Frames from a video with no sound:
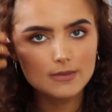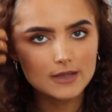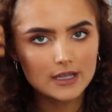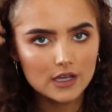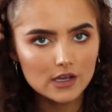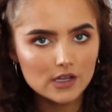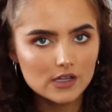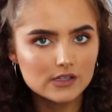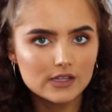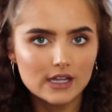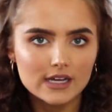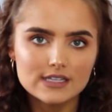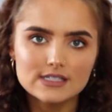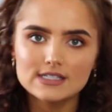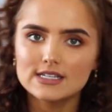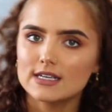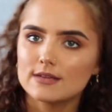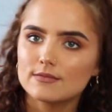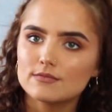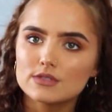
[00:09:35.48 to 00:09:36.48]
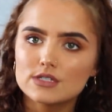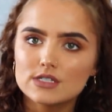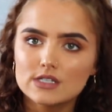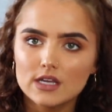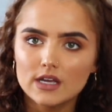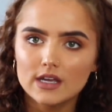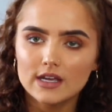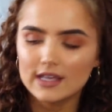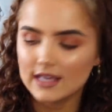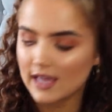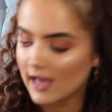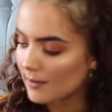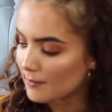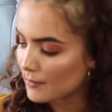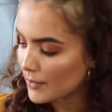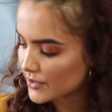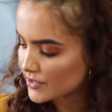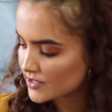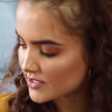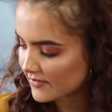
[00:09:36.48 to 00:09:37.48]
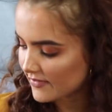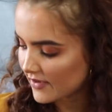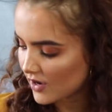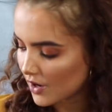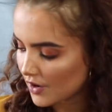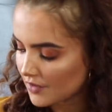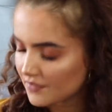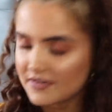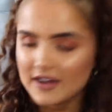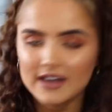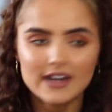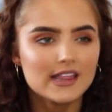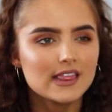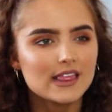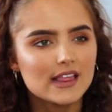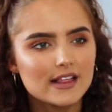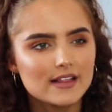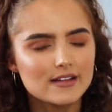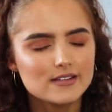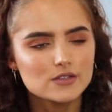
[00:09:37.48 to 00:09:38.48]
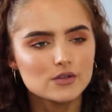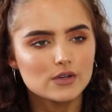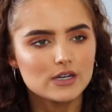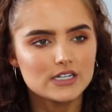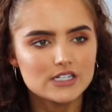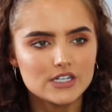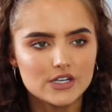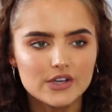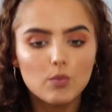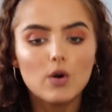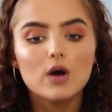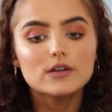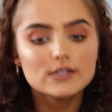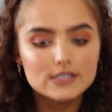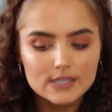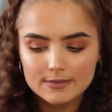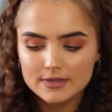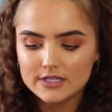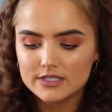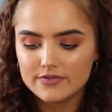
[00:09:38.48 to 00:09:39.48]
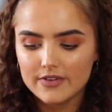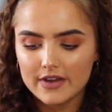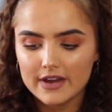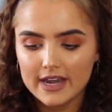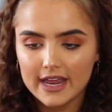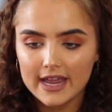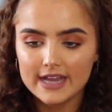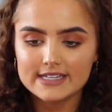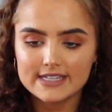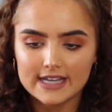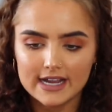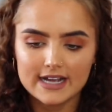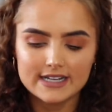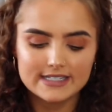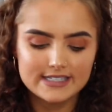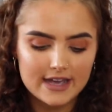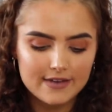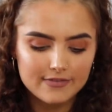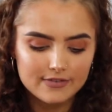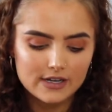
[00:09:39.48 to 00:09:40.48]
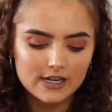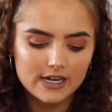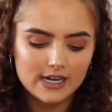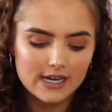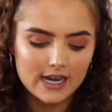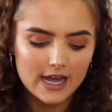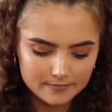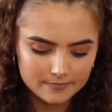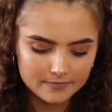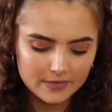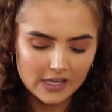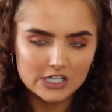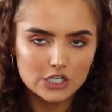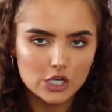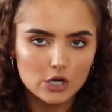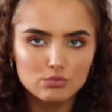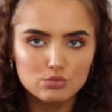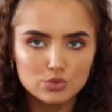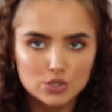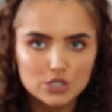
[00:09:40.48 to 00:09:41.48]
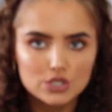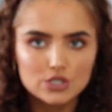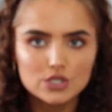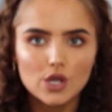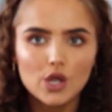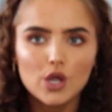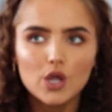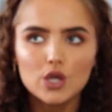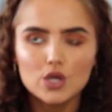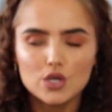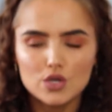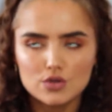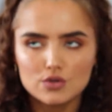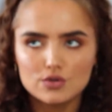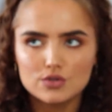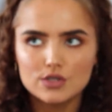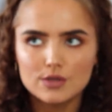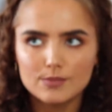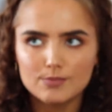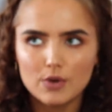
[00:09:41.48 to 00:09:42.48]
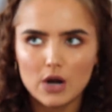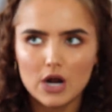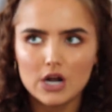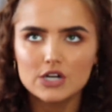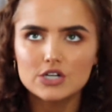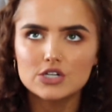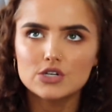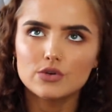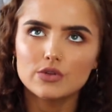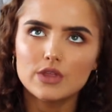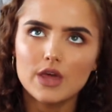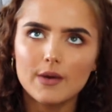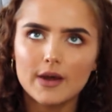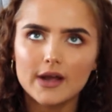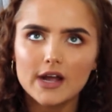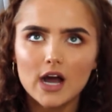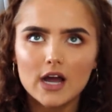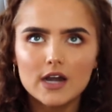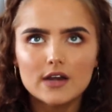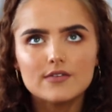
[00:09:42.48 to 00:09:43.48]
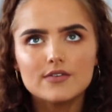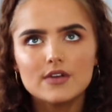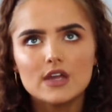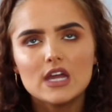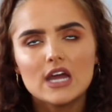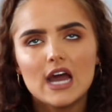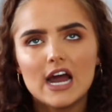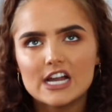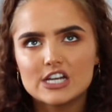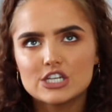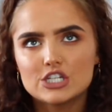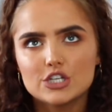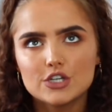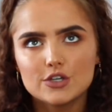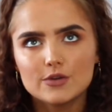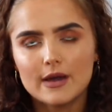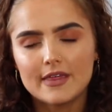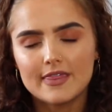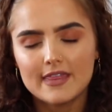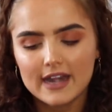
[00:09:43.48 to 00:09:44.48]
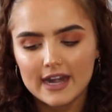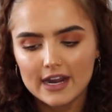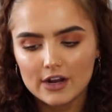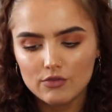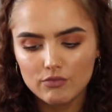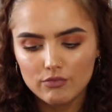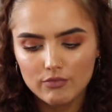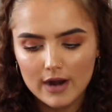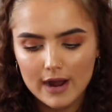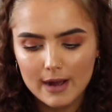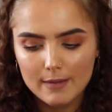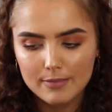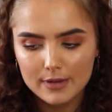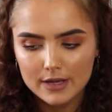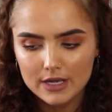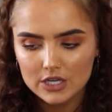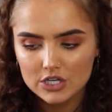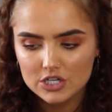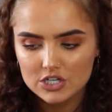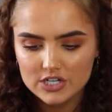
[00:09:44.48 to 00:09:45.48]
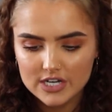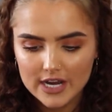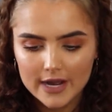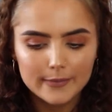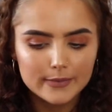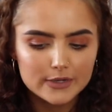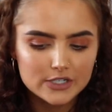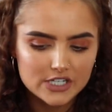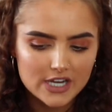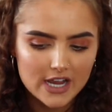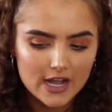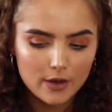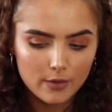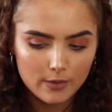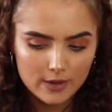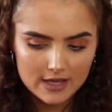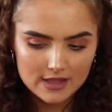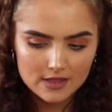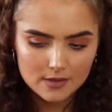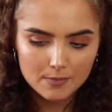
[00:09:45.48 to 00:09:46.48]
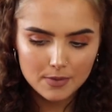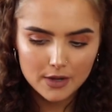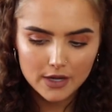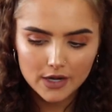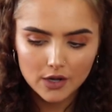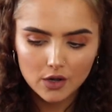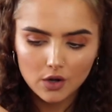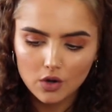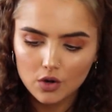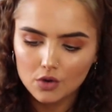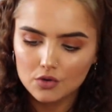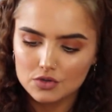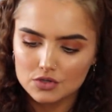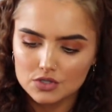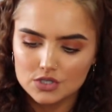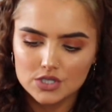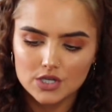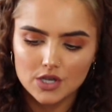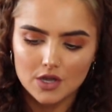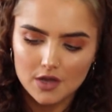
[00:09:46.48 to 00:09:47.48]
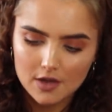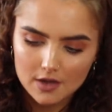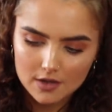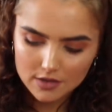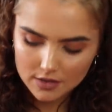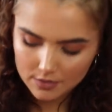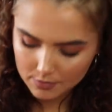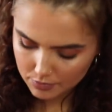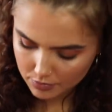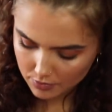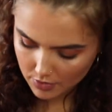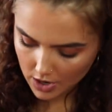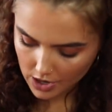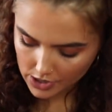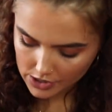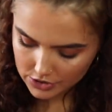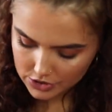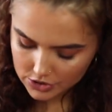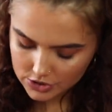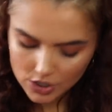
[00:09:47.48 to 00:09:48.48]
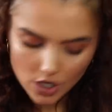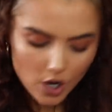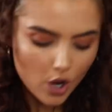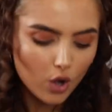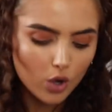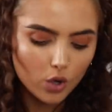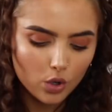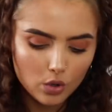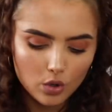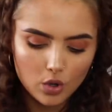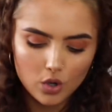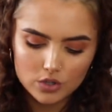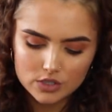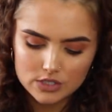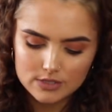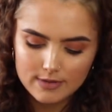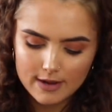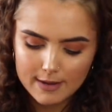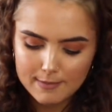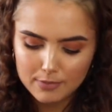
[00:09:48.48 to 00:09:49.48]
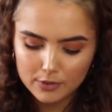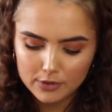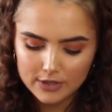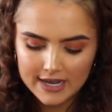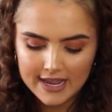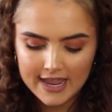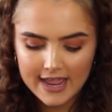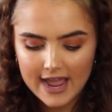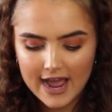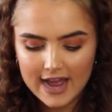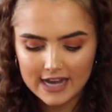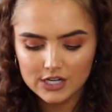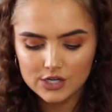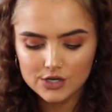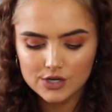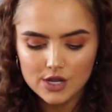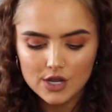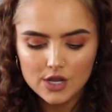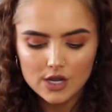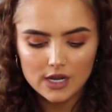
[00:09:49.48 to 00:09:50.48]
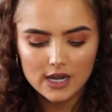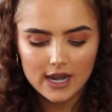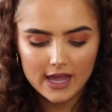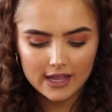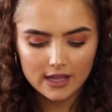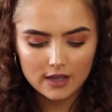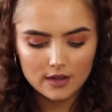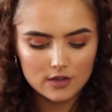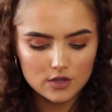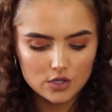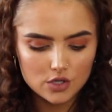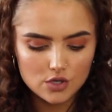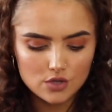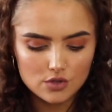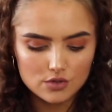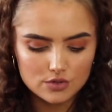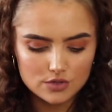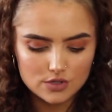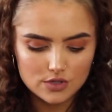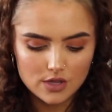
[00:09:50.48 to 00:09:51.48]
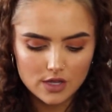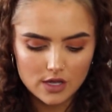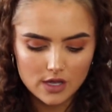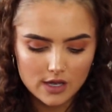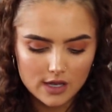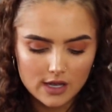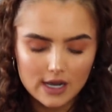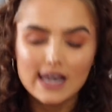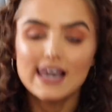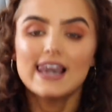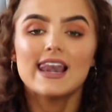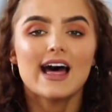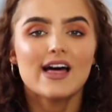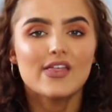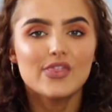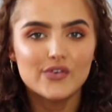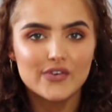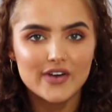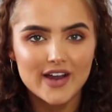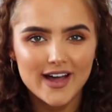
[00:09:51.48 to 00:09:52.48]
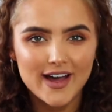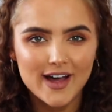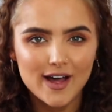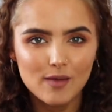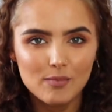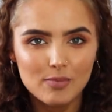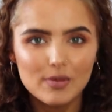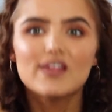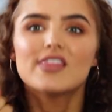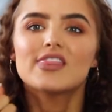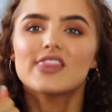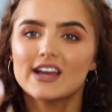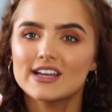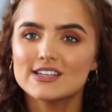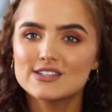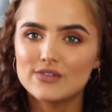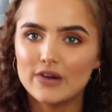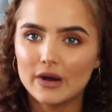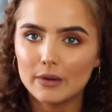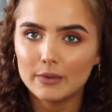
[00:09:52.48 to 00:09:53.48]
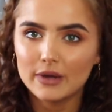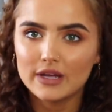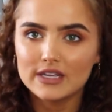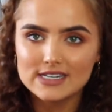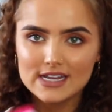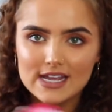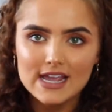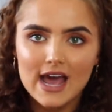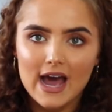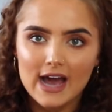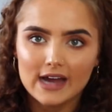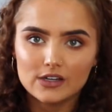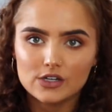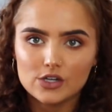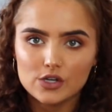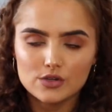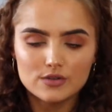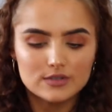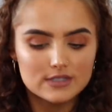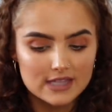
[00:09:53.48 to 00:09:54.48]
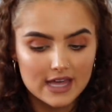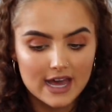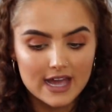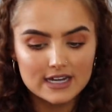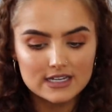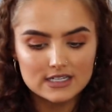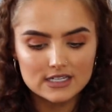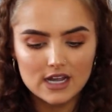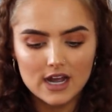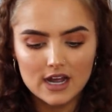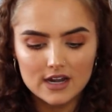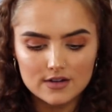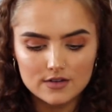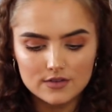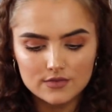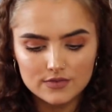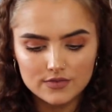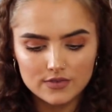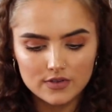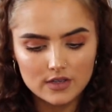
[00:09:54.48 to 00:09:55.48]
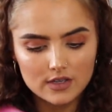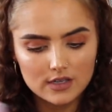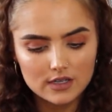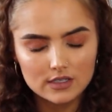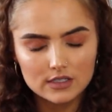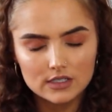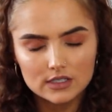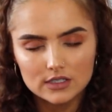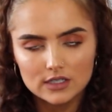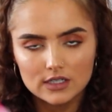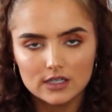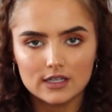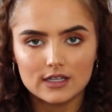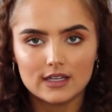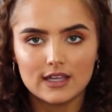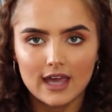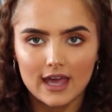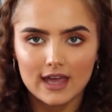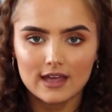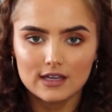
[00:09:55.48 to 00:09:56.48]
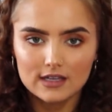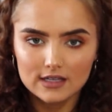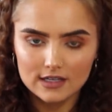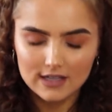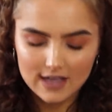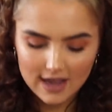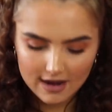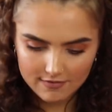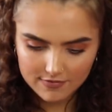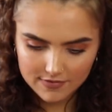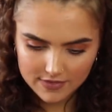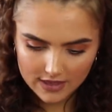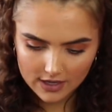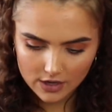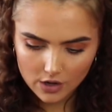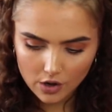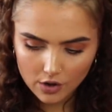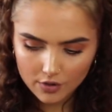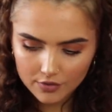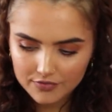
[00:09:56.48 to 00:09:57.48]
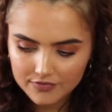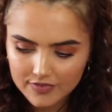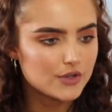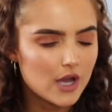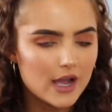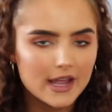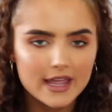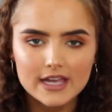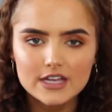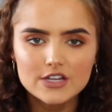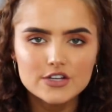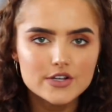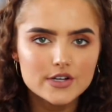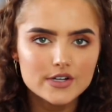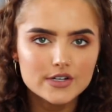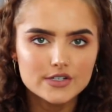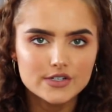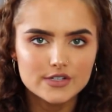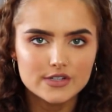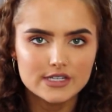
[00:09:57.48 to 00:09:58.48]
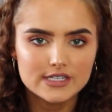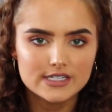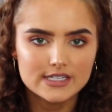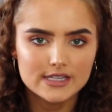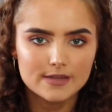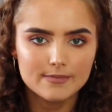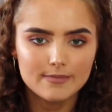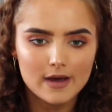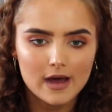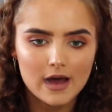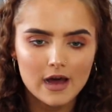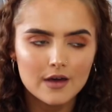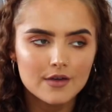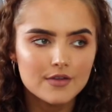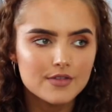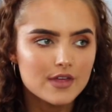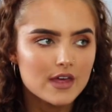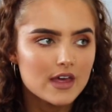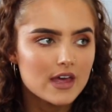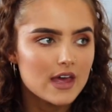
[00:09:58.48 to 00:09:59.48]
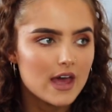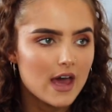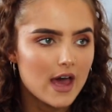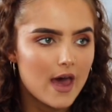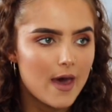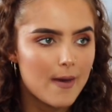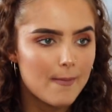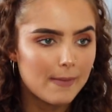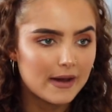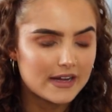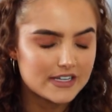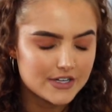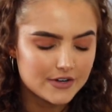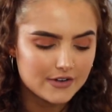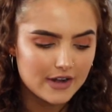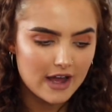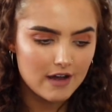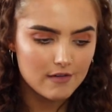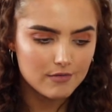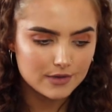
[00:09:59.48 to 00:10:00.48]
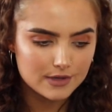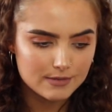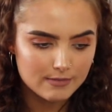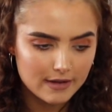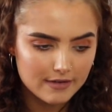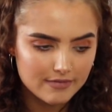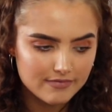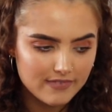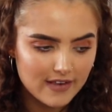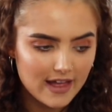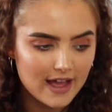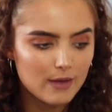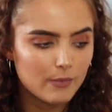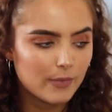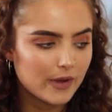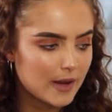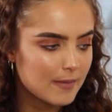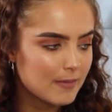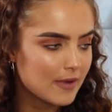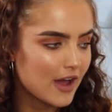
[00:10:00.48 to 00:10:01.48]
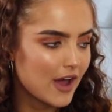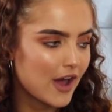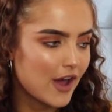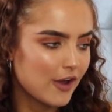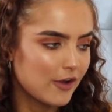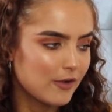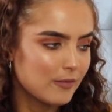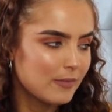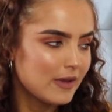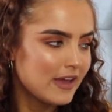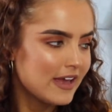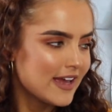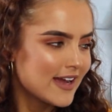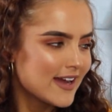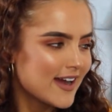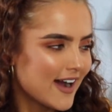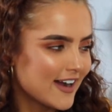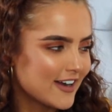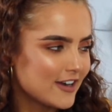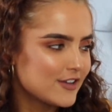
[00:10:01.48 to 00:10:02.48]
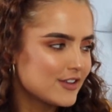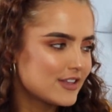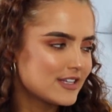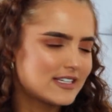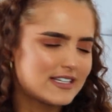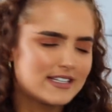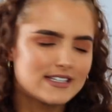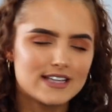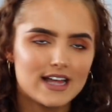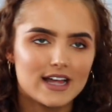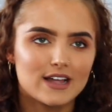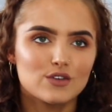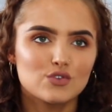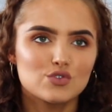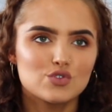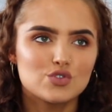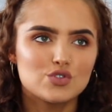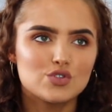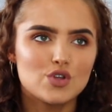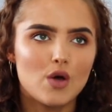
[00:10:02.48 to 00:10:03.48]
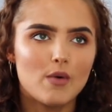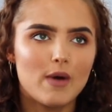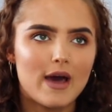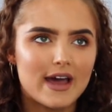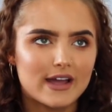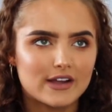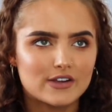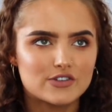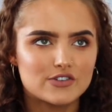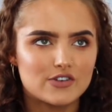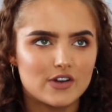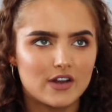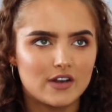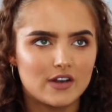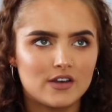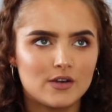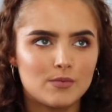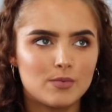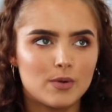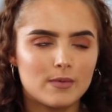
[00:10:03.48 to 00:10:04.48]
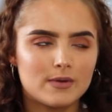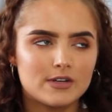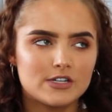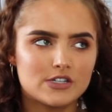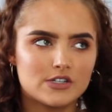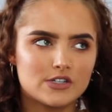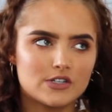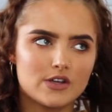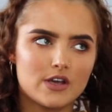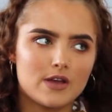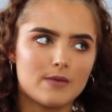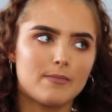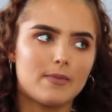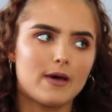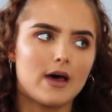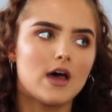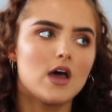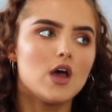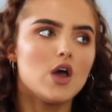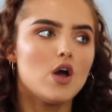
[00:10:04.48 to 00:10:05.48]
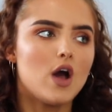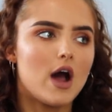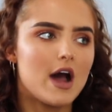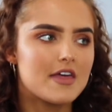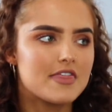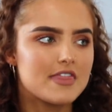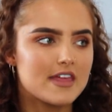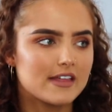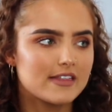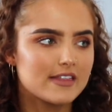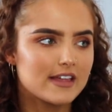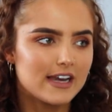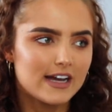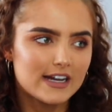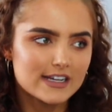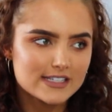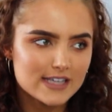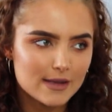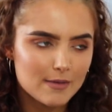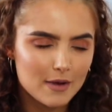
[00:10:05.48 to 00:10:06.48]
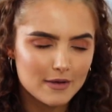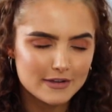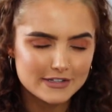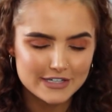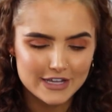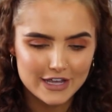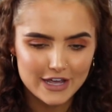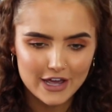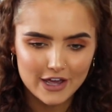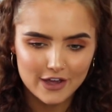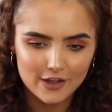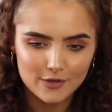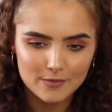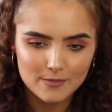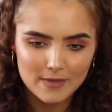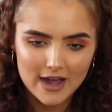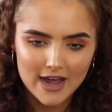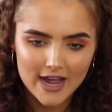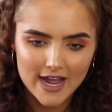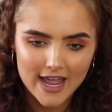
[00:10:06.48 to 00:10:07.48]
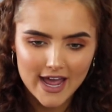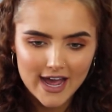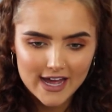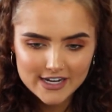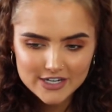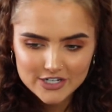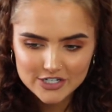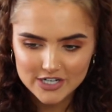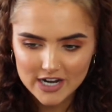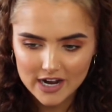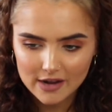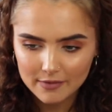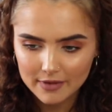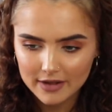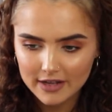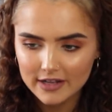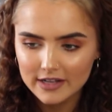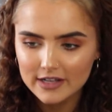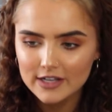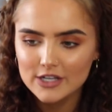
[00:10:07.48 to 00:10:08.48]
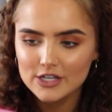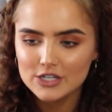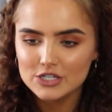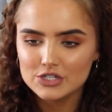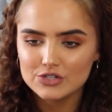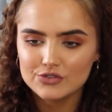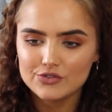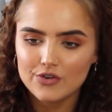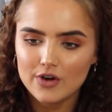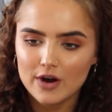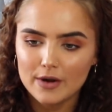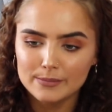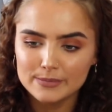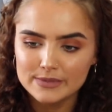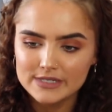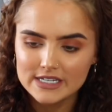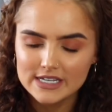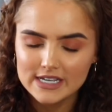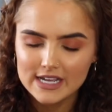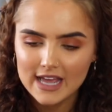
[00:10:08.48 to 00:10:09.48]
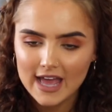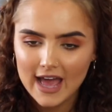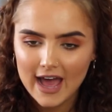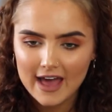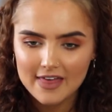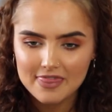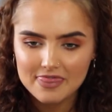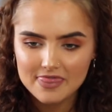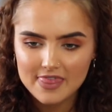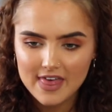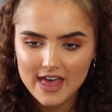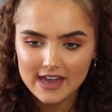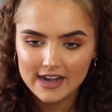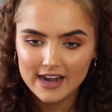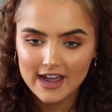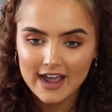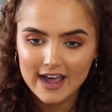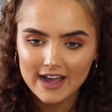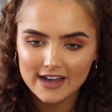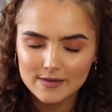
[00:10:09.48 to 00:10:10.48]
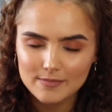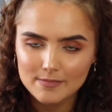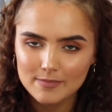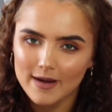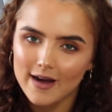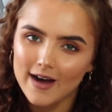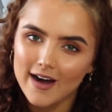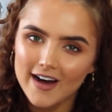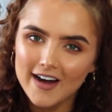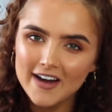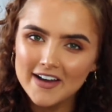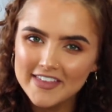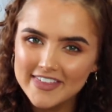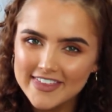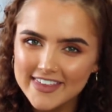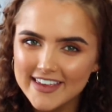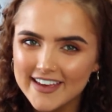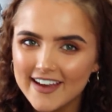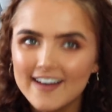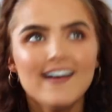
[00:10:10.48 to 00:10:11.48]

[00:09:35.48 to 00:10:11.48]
good. That seems to get most of it off, and I think that's all I do. Whilst I'm exfoliating, I definitely I don't just use the brush, although I do, and then I grab shower gel, either put it onto the brush or onto my body, and like lather it up, that's the right word, and use that to kind of get everything off. I guess you can do this in the bath, but I don't have one in my flat. When I'm at home, I know this is like so extra you probably shouldn't do it, but I think the last time I was at home I had a shower, scrubbed, and then I had a bath.